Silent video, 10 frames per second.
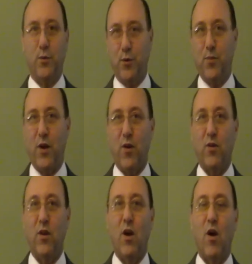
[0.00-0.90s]

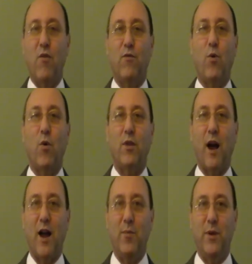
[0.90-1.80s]
prepared for the
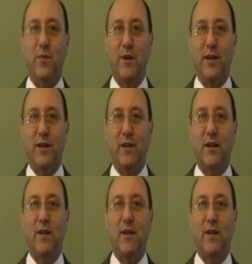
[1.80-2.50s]
IEP meeting.